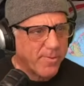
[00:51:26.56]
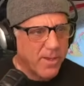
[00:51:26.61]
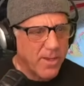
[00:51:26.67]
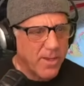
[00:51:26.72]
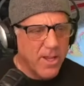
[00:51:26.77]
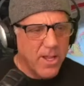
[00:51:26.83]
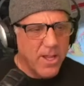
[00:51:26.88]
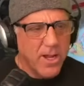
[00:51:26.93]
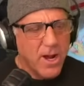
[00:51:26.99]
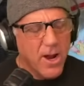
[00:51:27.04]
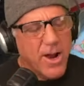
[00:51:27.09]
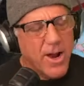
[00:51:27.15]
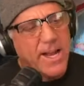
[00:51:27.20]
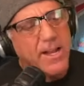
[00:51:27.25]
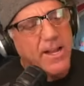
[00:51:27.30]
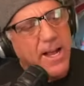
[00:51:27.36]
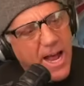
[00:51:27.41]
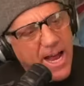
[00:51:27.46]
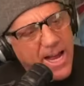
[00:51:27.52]
All right,
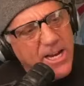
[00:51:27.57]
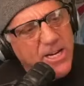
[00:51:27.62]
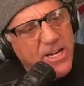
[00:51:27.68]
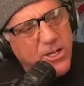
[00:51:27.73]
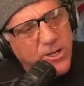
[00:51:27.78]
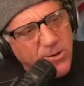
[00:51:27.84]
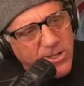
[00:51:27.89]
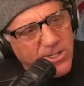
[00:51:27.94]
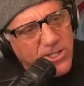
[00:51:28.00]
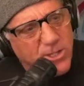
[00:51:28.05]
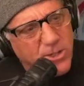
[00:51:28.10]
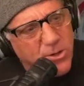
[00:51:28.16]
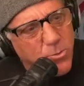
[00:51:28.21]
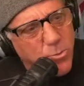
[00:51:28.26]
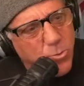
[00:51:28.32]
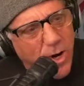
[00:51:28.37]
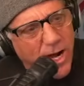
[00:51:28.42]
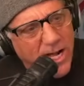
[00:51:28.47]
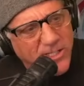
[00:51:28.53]
I encourage you
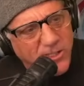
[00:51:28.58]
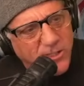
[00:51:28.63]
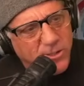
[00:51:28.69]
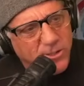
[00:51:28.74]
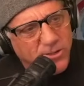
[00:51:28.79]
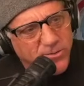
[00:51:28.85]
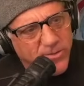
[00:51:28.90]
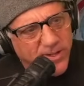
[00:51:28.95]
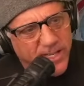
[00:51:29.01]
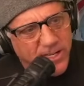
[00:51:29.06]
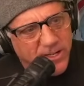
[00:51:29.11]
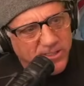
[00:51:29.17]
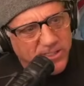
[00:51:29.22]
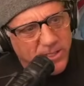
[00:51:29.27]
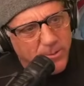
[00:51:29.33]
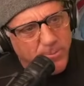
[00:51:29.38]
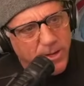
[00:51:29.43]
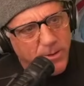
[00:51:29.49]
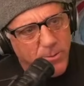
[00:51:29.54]
watch those videos
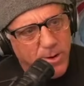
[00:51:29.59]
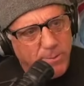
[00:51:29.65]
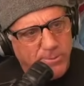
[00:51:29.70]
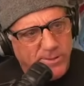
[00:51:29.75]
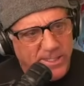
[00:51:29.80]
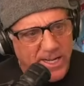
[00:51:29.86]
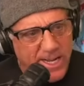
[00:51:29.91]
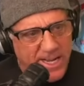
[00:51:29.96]
on my website.